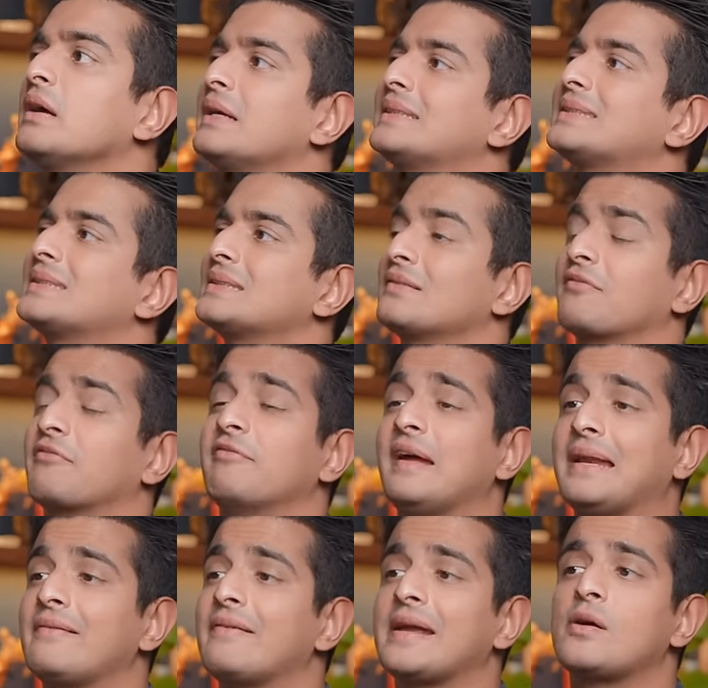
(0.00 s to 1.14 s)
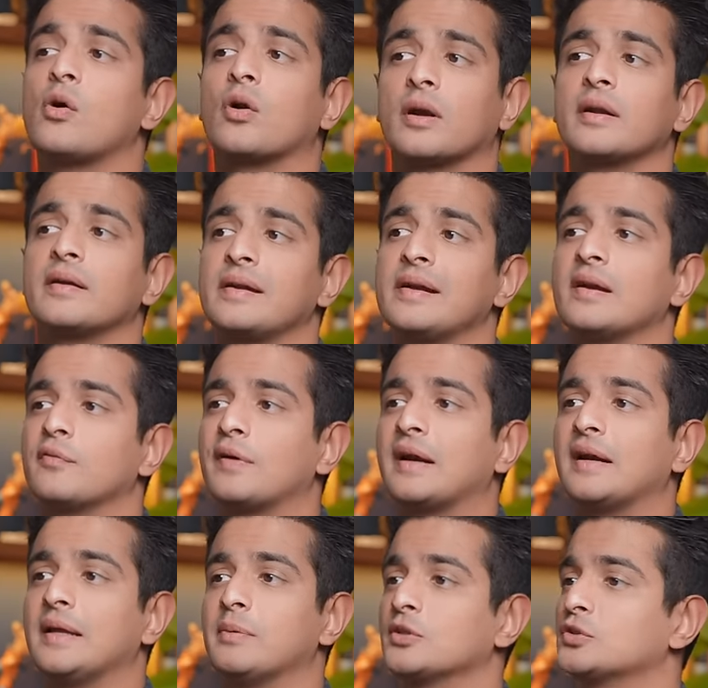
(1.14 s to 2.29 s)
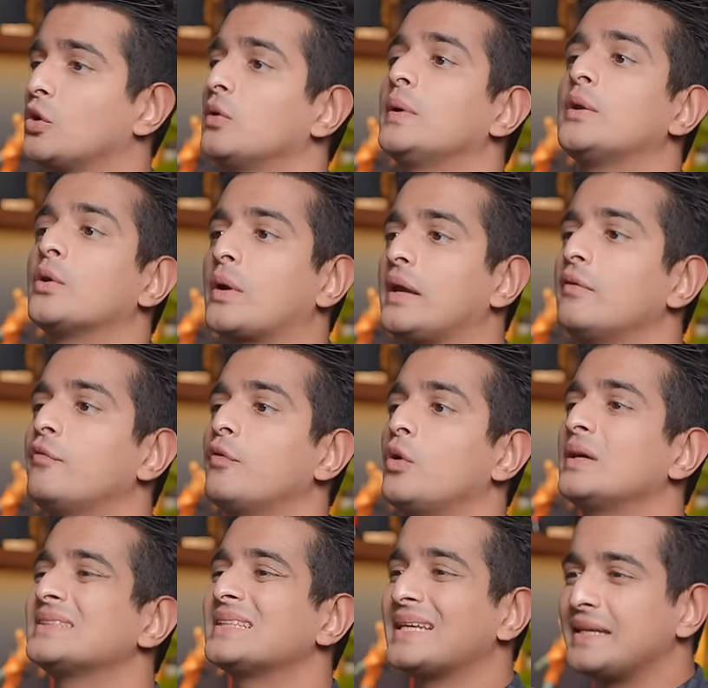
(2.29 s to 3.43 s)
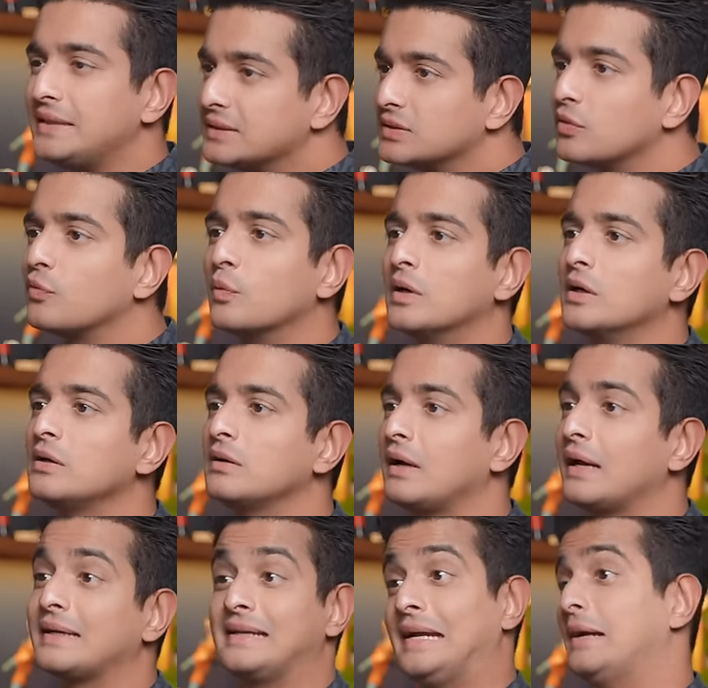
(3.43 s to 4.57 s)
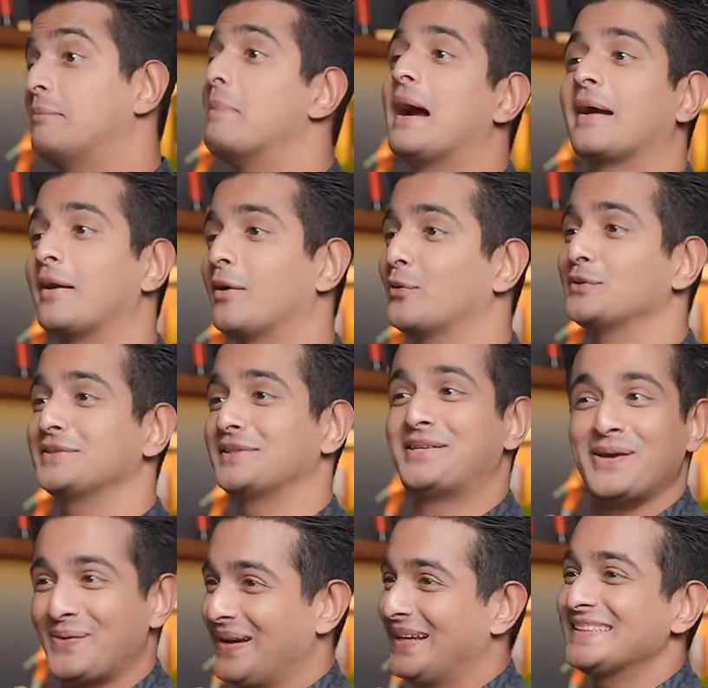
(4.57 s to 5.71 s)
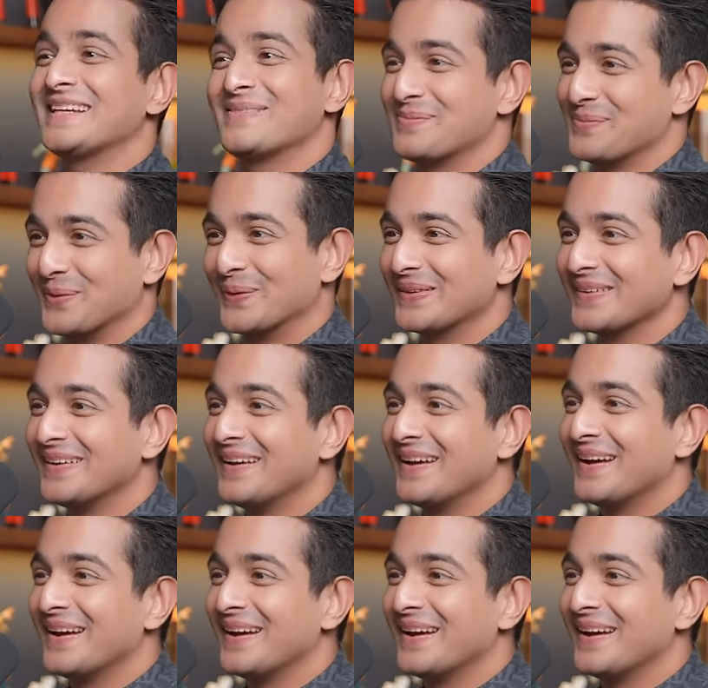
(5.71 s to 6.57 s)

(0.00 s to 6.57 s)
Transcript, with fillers: Yeah, it's very, very content creator friendly because all we're looking for is ease of work and great backgrounds, since you guys have both.